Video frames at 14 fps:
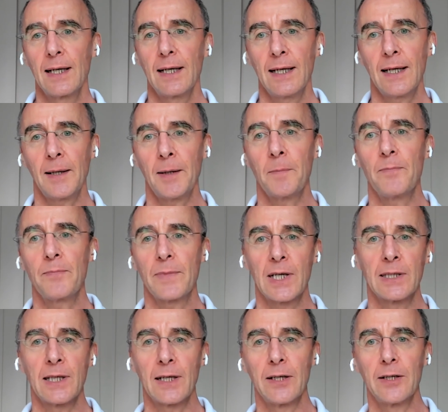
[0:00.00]
Um, and
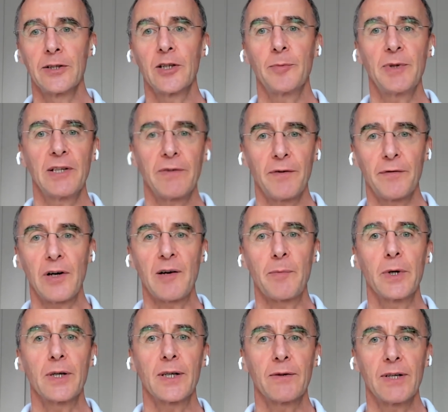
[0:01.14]
then a little bit of a
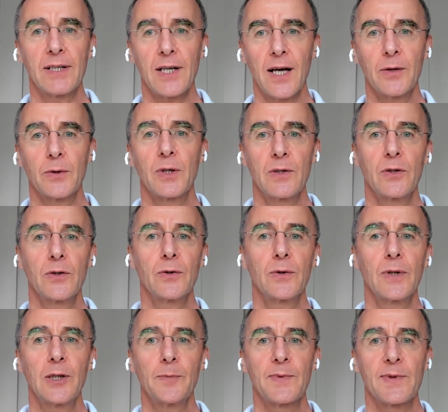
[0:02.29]
framework around how can you
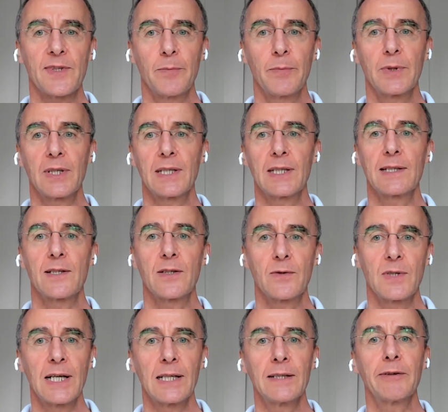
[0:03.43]
help somebody to
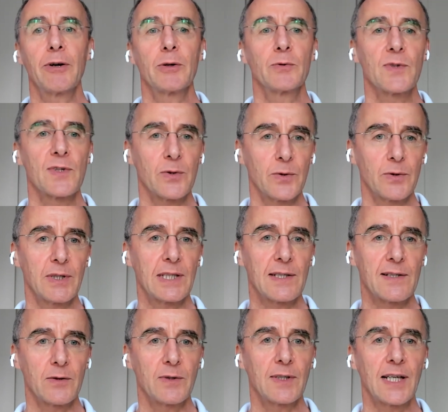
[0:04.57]
tell their own story
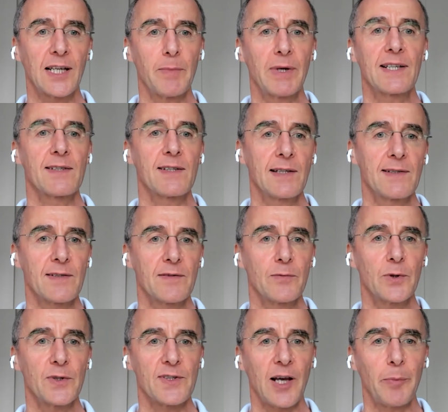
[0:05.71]
so they can make sense of
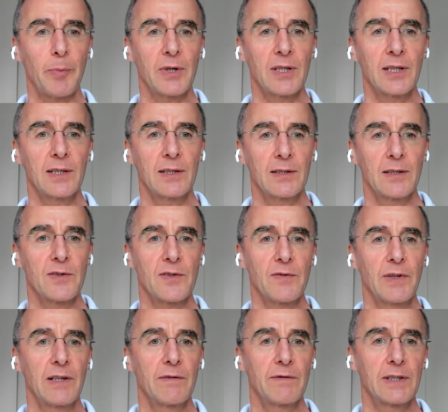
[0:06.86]
what's happening in those
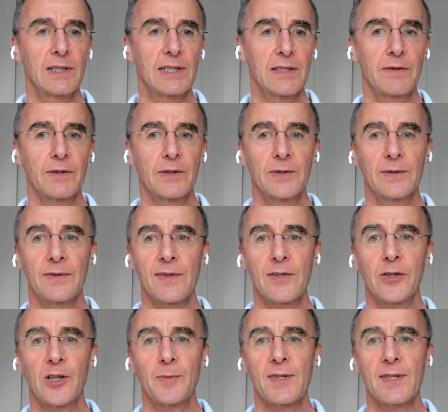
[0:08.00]
very, very difficult
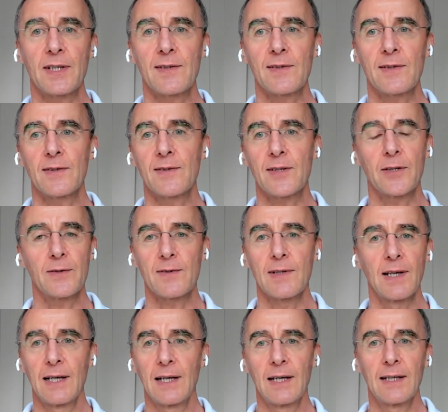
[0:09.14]
circumstances. So it's,
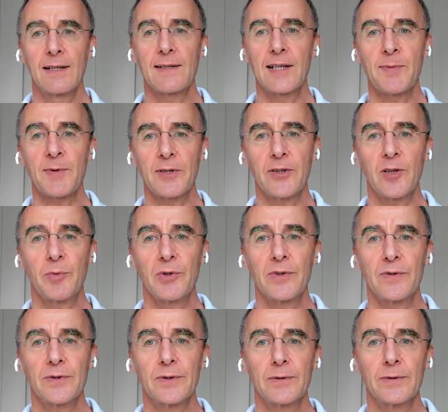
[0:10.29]
it's an absolutely
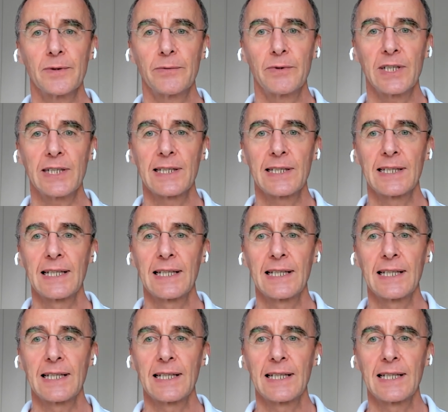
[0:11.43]
beautiful read.